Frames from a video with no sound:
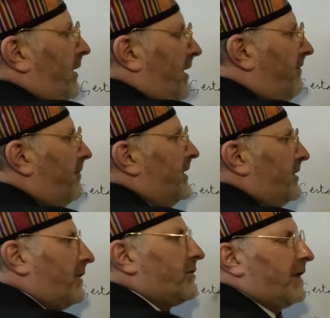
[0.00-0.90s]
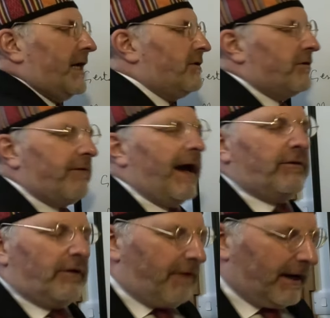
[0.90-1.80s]
government doesn't
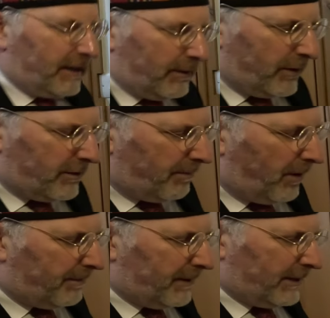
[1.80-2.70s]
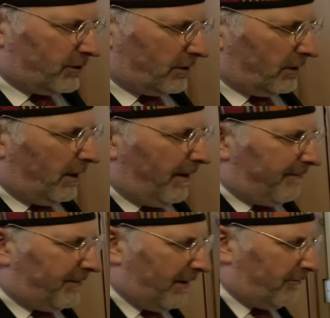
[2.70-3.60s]
interact directly with the population.
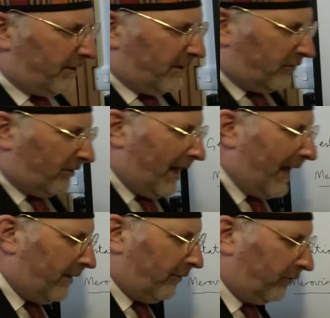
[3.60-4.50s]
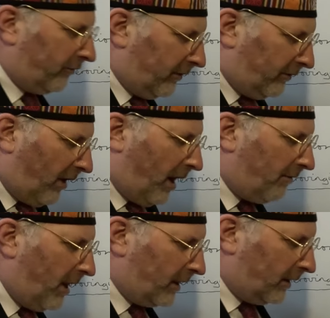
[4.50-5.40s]
There are these layers, these
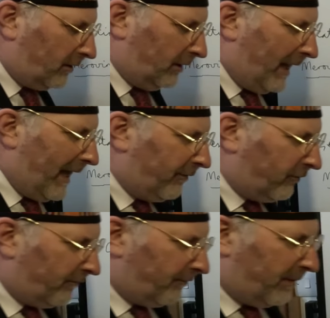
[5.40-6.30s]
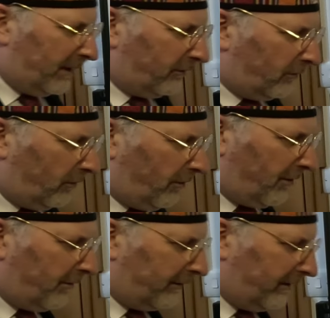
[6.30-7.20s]
hierarchical layers of political
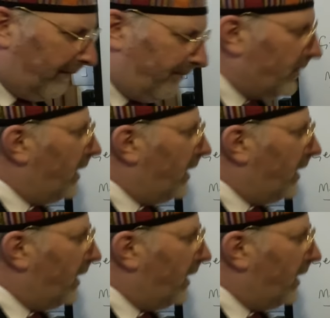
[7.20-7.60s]
authority.